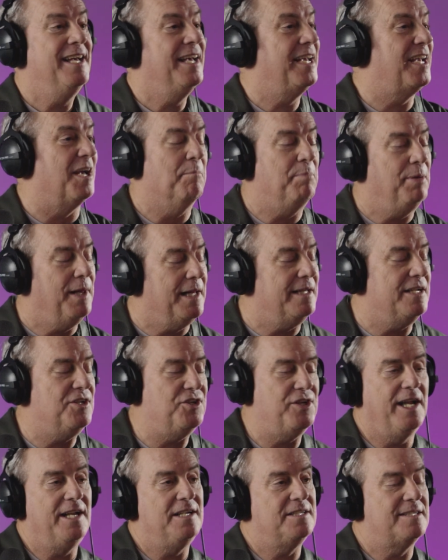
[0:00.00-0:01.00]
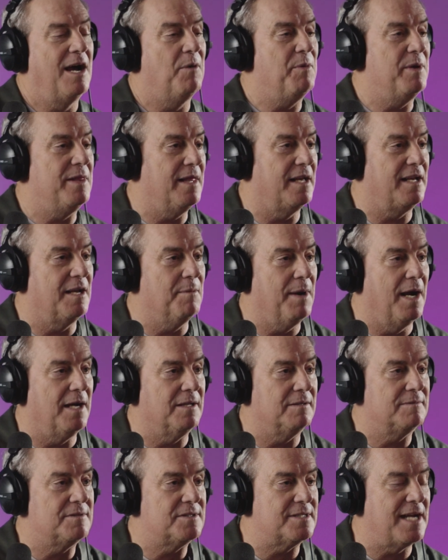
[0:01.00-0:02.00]
Completely changed how we think about
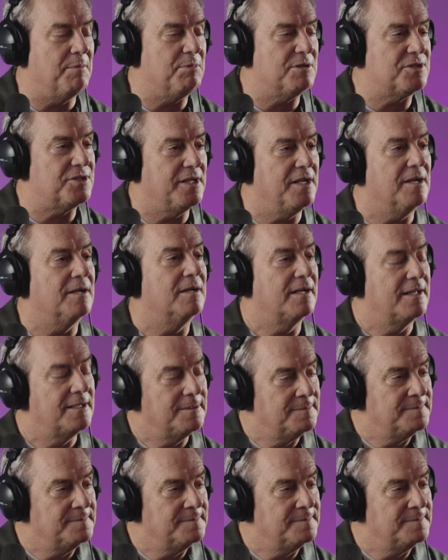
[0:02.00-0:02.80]
cybersecurity.